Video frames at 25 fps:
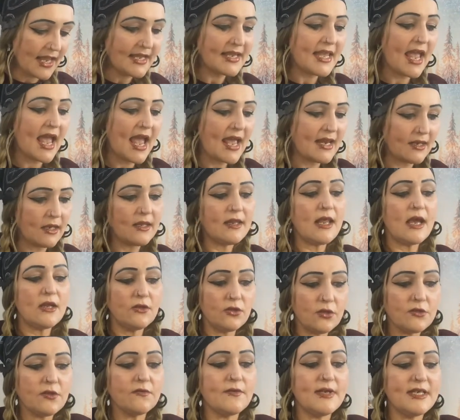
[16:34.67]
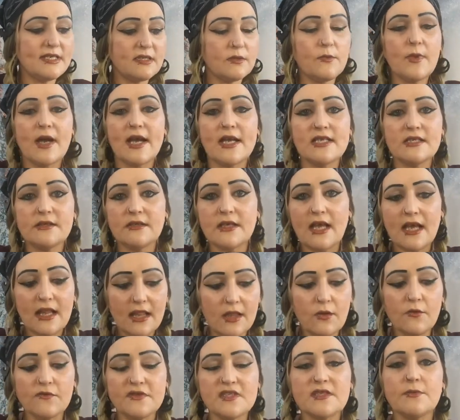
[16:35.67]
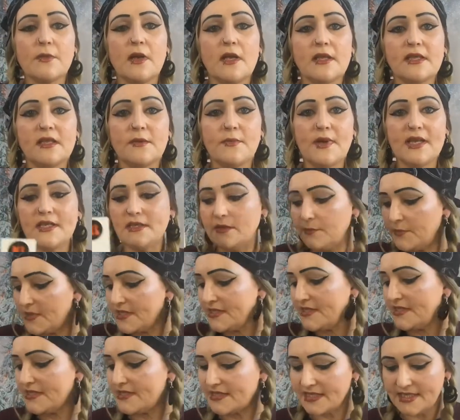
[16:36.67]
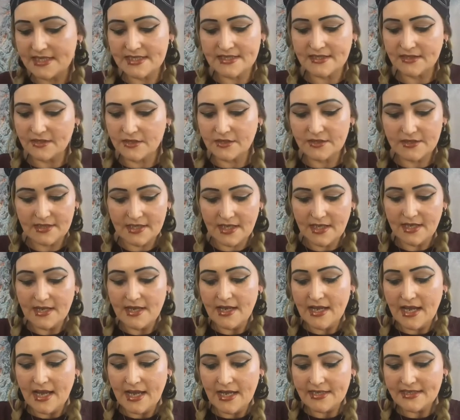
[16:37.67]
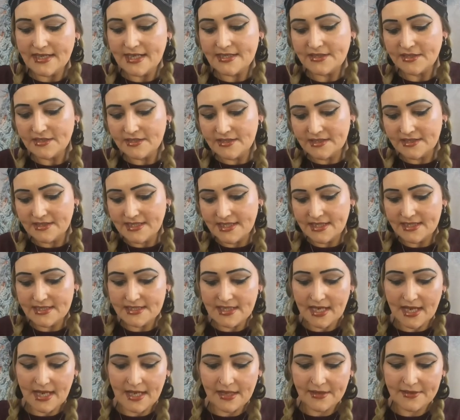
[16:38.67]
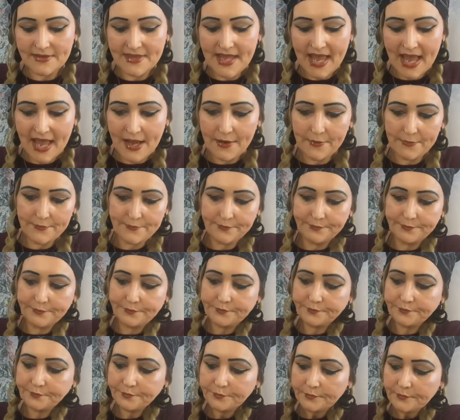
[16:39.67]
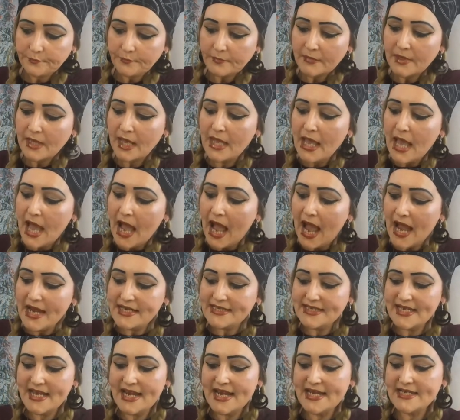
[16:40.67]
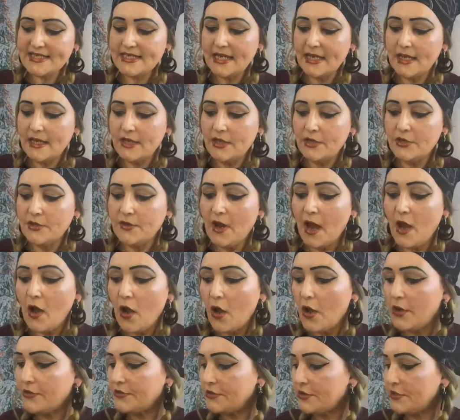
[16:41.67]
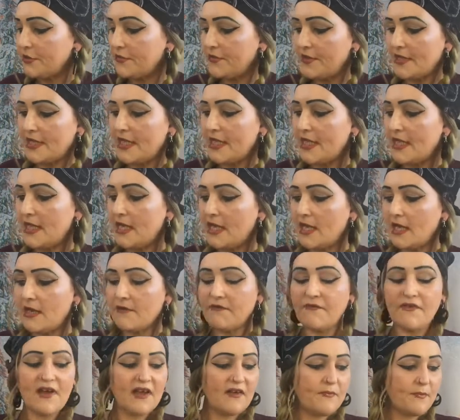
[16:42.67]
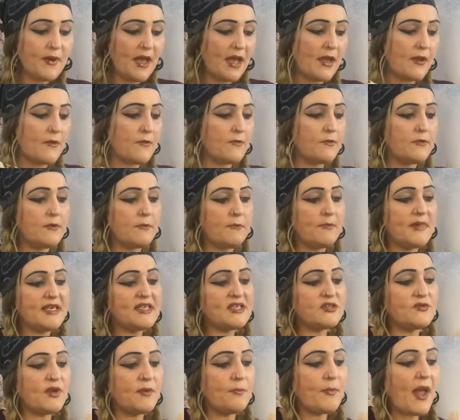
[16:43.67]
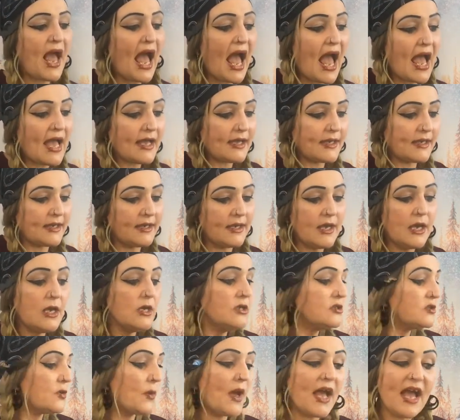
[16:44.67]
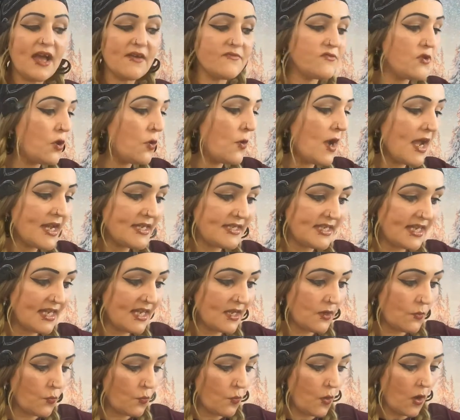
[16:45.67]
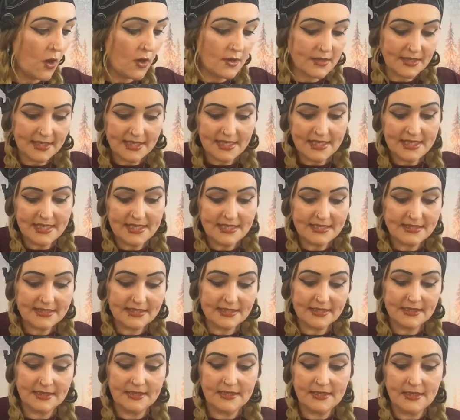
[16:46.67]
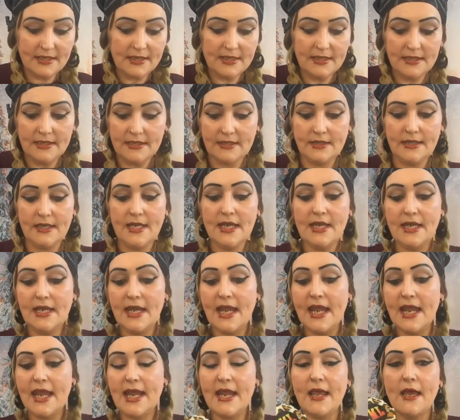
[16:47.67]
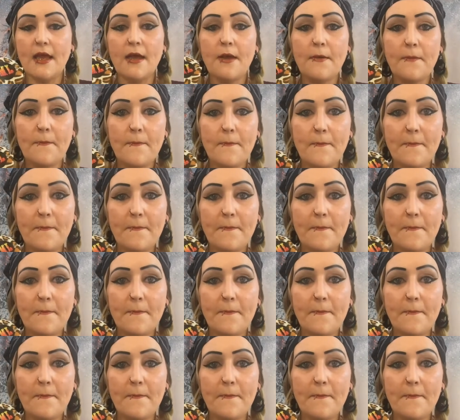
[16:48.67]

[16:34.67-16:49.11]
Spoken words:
Again, another reason why I love small independent businesses, because attention to detail. Now, I did order the £5 mystery pack, so I have no idea what is in here.